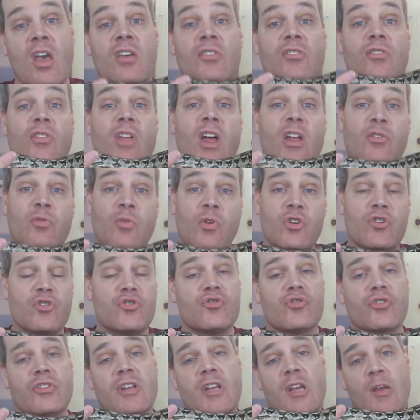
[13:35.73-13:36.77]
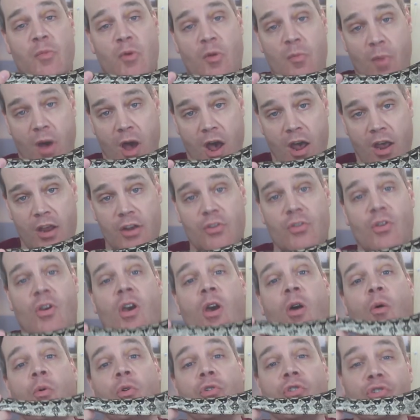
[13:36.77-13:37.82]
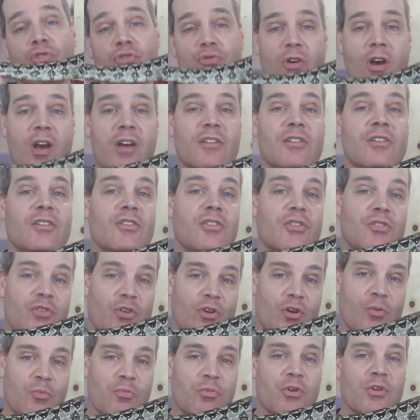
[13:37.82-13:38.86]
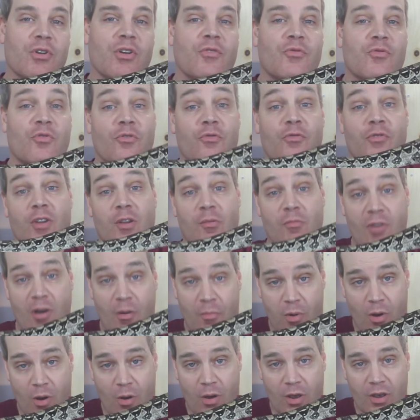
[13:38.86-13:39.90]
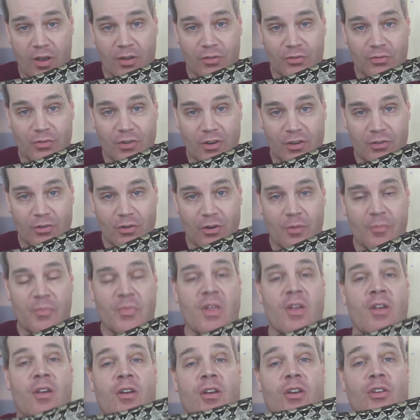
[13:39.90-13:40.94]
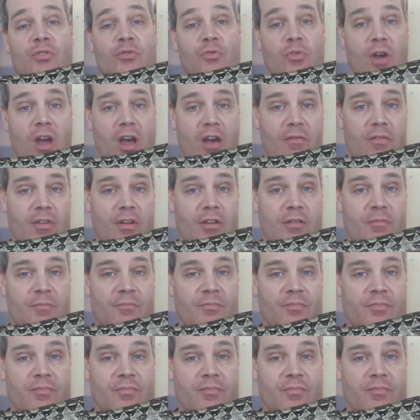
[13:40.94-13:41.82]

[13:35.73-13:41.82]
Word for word: So that's what you should keep in mind when you're trying to determine if your female boa constrictor is gravid.